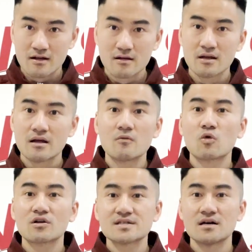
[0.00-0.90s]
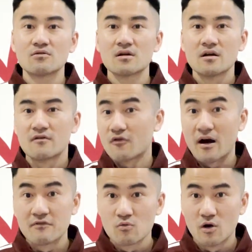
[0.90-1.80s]
It works out for
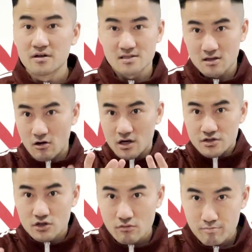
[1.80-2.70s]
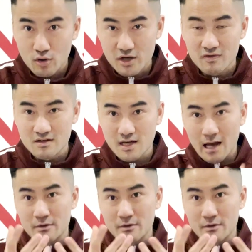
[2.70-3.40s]
everyone as long as you put in the time,